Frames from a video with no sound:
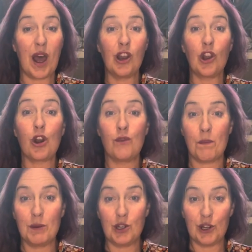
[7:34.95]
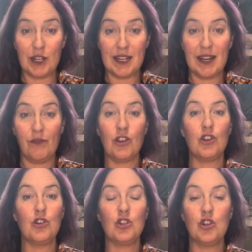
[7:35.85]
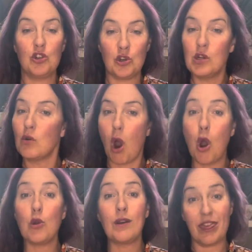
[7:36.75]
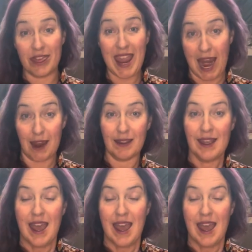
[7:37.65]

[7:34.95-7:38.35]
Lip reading: a lot of opportunity for you to do your own thing.